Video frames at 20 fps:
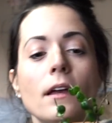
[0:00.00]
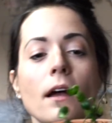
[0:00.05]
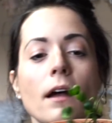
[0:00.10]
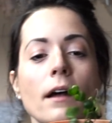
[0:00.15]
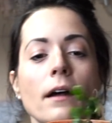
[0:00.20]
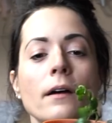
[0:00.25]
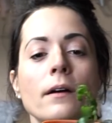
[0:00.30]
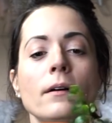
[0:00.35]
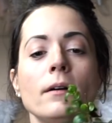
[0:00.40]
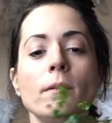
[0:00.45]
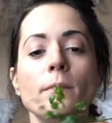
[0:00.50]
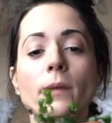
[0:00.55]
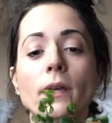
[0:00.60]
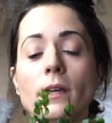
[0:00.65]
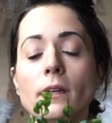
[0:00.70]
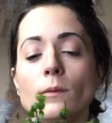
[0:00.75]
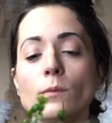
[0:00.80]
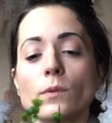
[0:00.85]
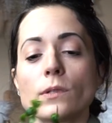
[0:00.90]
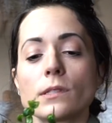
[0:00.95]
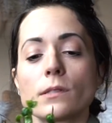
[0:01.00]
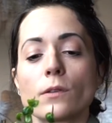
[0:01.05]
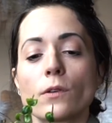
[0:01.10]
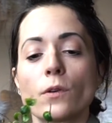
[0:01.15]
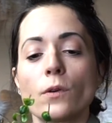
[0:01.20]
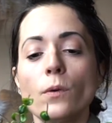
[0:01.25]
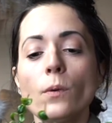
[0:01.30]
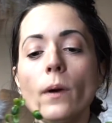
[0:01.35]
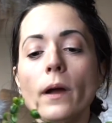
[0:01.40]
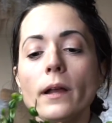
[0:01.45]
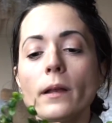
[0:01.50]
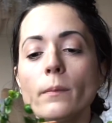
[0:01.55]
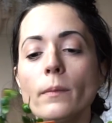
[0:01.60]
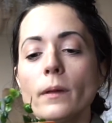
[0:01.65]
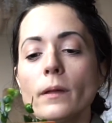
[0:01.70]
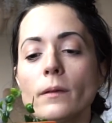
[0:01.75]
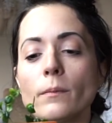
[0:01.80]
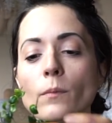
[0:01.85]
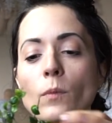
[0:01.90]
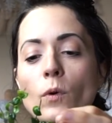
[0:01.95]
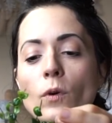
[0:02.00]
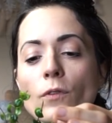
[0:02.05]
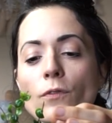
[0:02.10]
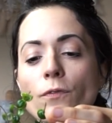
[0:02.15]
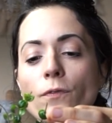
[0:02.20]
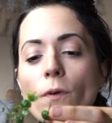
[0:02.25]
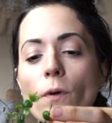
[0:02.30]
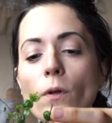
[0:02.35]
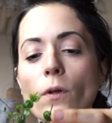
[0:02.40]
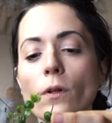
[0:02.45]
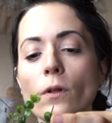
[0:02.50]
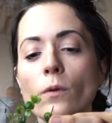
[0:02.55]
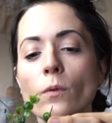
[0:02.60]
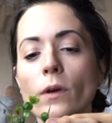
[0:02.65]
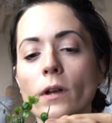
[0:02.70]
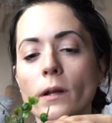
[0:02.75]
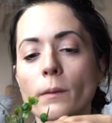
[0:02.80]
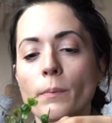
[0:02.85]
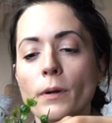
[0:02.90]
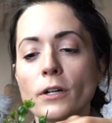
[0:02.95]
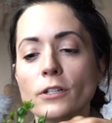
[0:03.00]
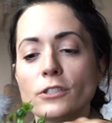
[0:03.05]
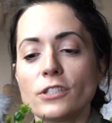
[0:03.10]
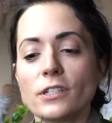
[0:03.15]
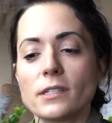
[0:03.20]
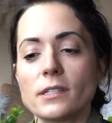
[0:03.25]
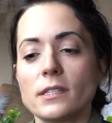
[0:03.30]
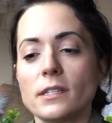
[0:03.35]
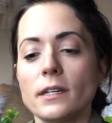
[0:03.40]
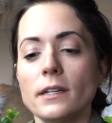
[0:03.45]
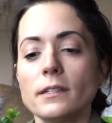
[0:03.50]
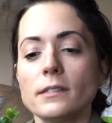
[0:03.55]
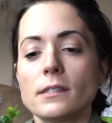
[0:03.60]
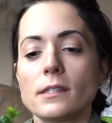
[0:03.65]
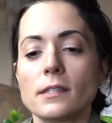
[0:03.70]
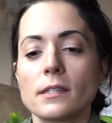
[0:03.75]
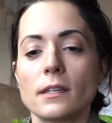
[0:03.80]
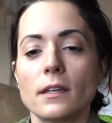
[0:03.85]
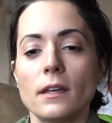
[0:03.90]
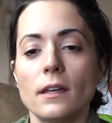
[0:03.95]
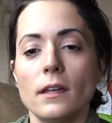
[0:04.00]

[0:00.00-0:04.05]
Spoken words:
It was quite a bit more full when I purchased it,